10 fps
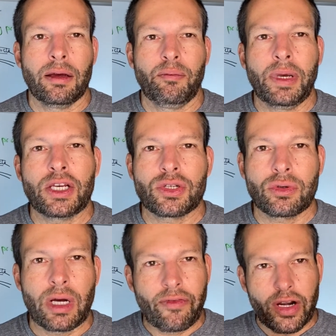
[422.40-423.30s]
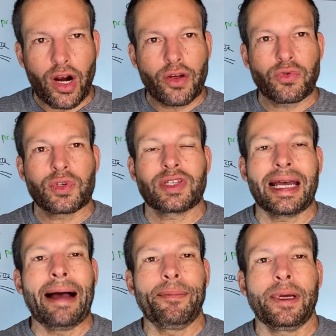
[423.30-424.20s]
picture of an
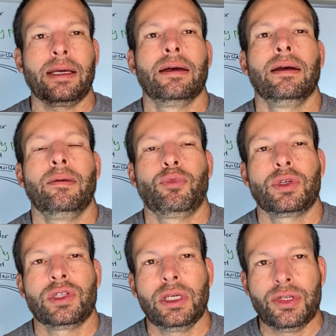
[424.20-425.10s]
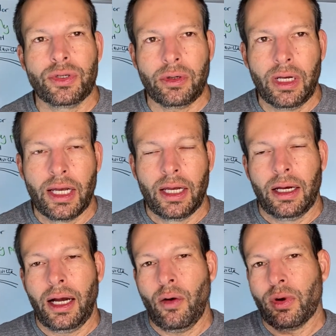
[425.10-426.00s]
arthroscopic procedure
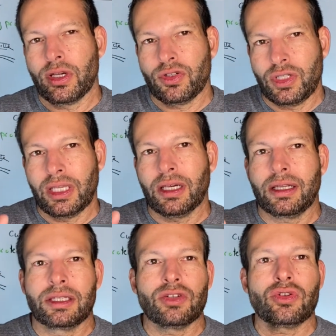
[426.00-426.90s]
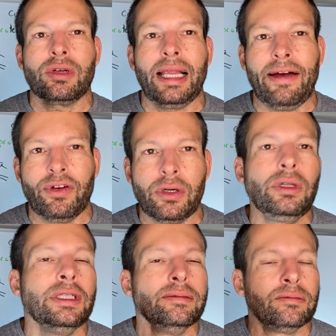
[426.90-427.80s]
where you'll see the distal
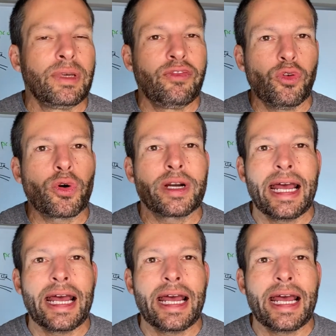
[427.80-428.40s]
clavicle before and